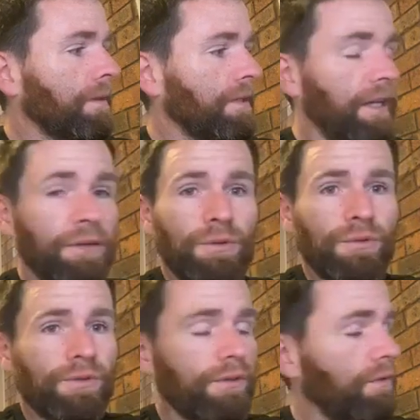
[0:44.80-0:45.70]
that
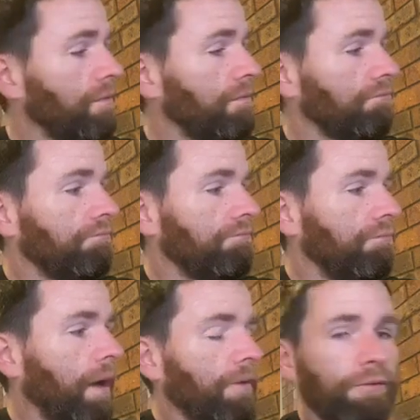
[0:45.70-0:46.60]
equals
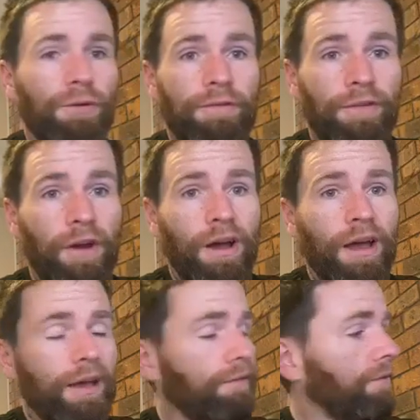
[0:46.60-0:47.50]

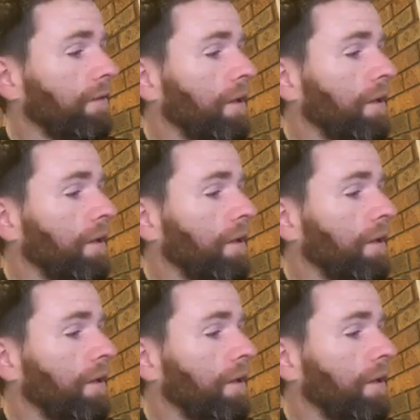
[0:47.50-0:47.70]
145